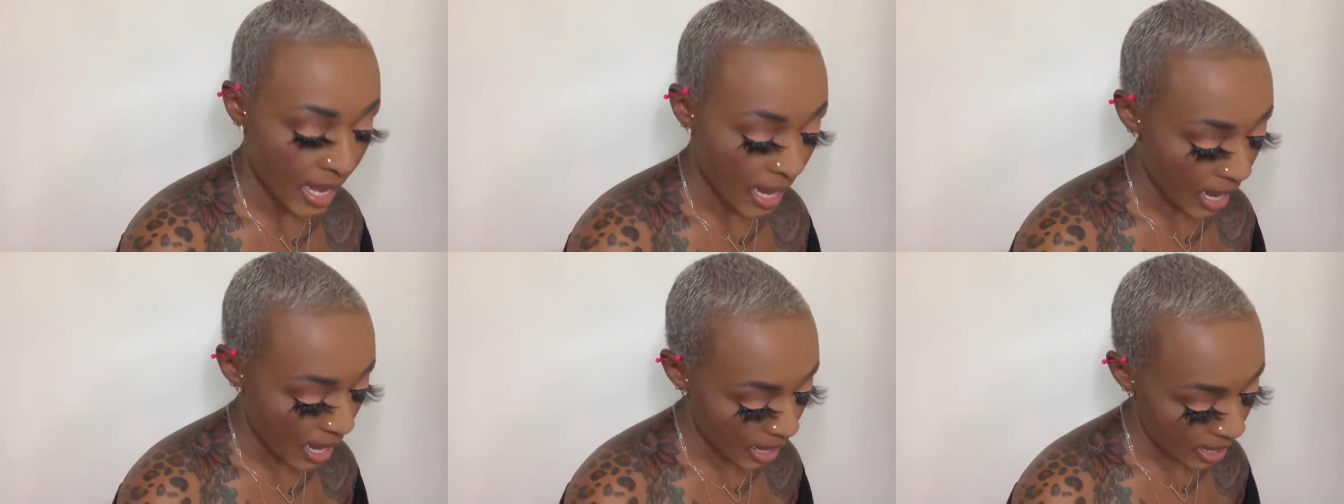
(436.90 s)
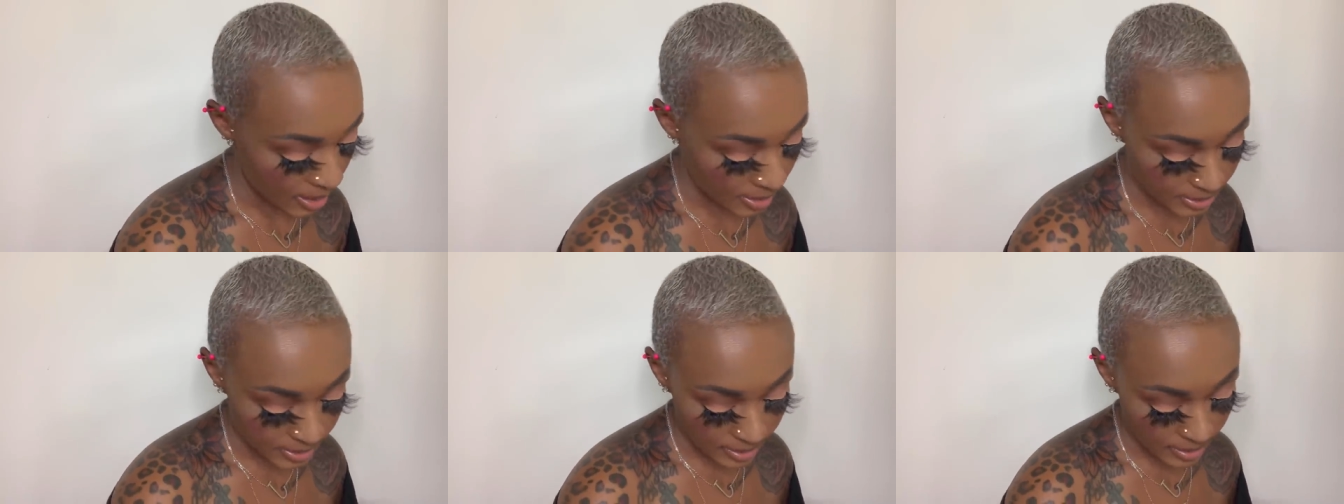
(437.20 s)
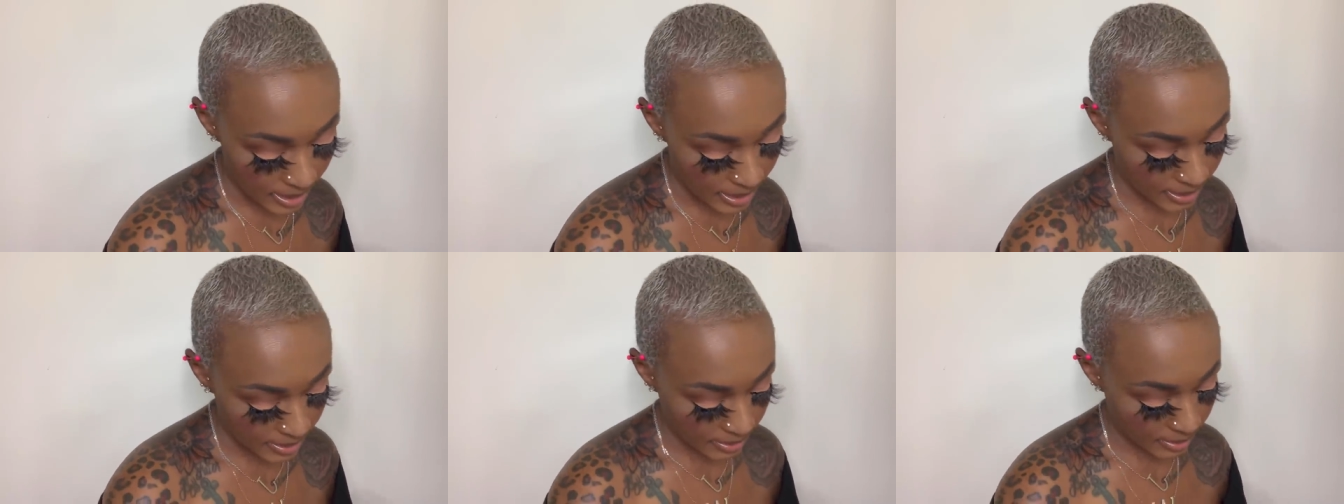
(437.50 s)
I don't know
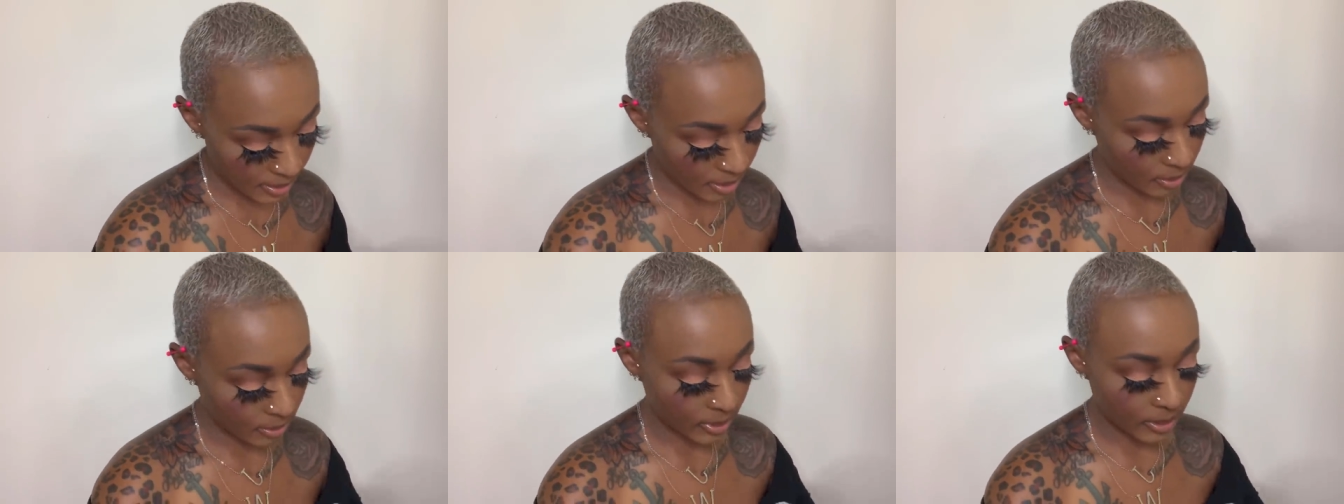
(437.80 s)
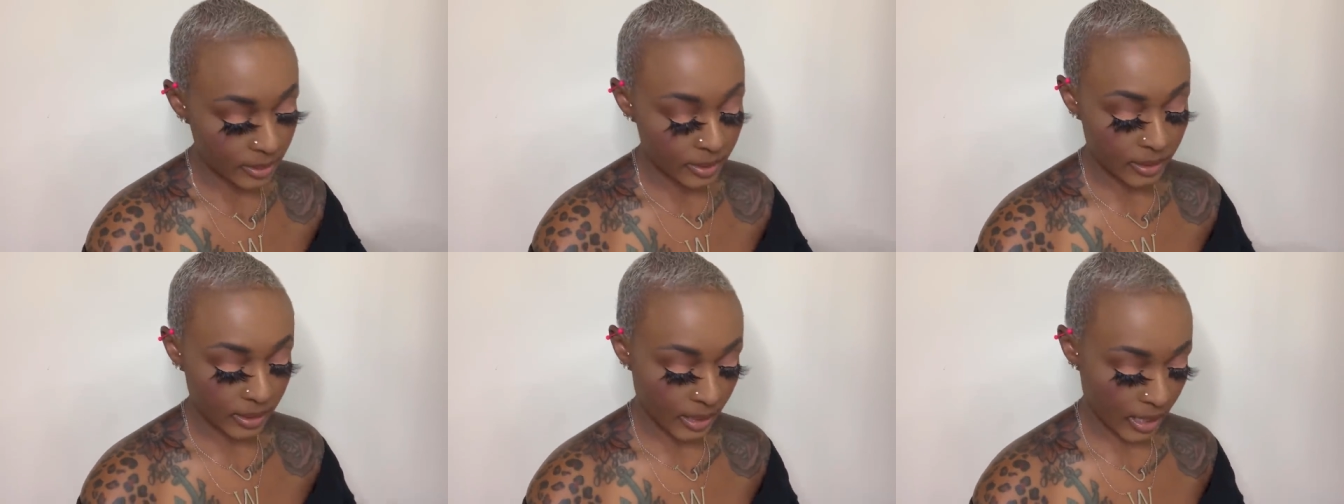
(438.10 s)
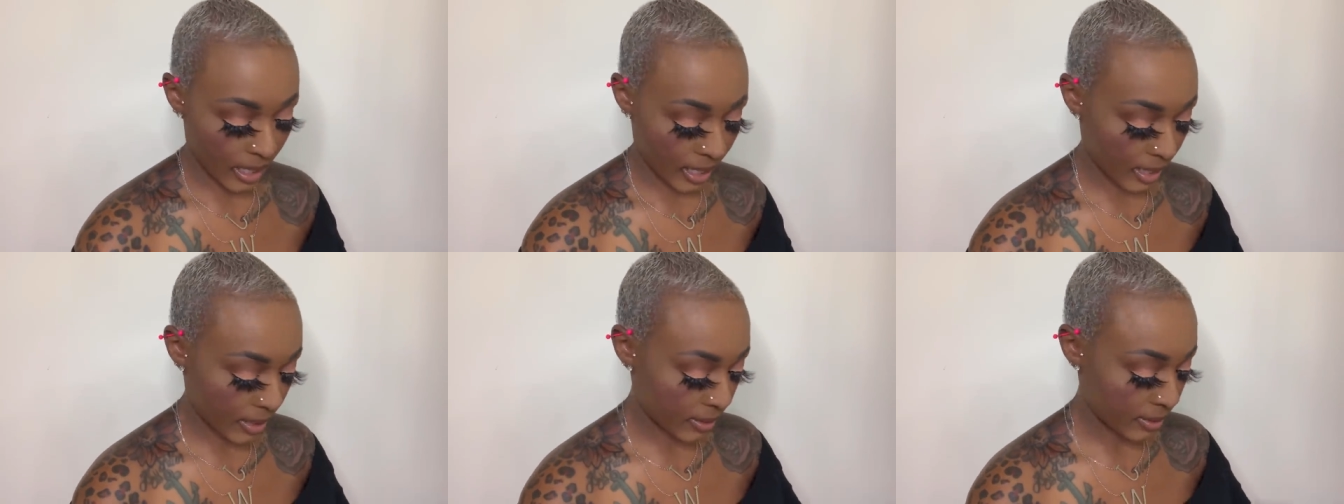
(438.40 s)
how this gonna look,
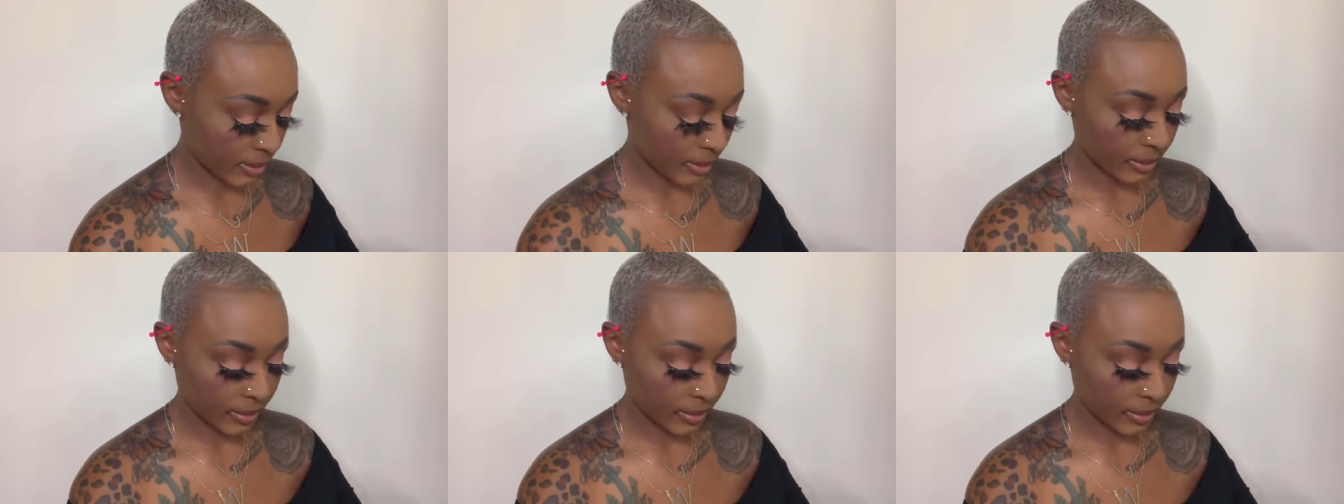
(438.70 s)
y'all.